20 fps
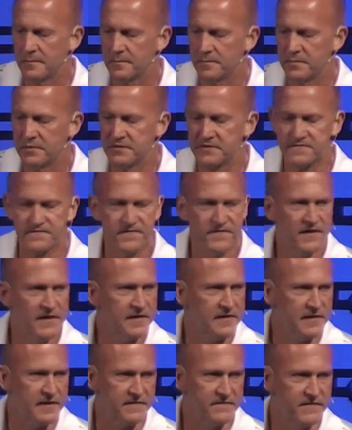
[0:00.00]
but it's
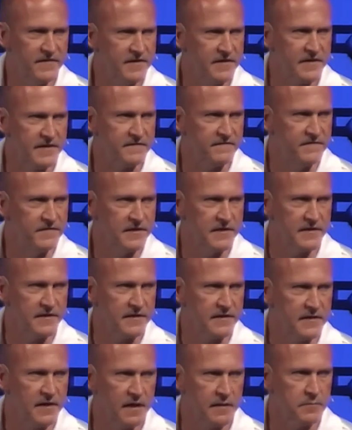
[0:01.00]
very, very, very
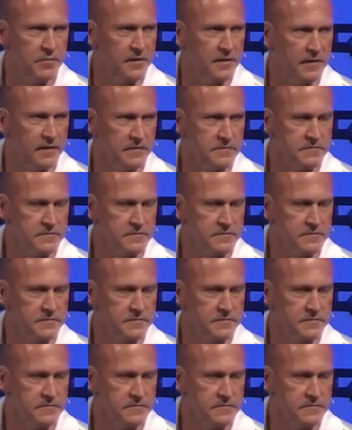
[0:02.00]
complex.